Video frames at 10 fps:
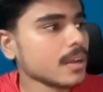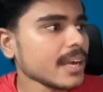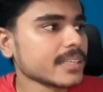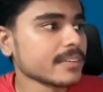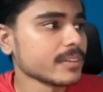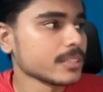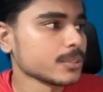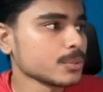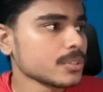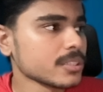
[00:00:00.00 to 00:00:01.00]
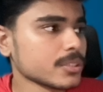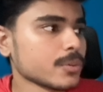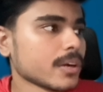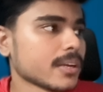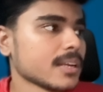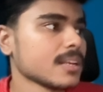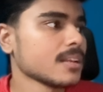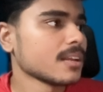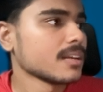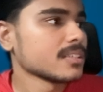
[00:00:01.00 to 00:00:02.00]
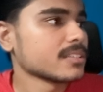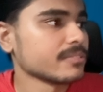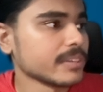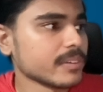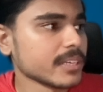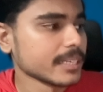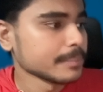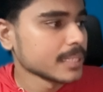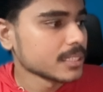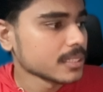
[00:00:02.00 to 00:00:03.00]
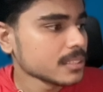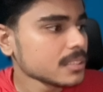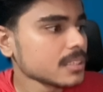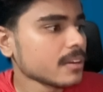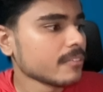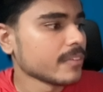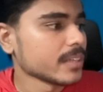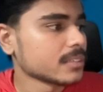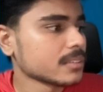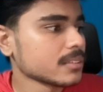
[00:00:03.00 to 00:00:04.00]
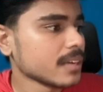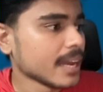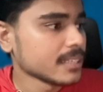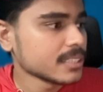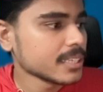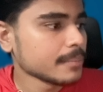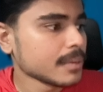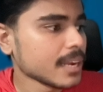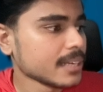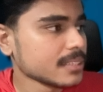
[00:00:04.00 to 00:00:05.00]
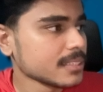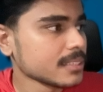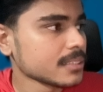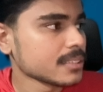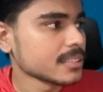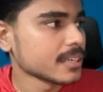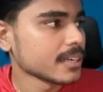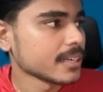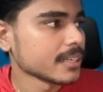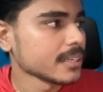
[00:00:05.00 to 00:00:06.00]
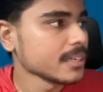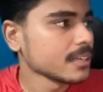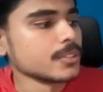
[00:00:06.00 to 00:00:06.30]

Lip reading: And then we'll use this URL, v1 images, with HTML and CSS generated.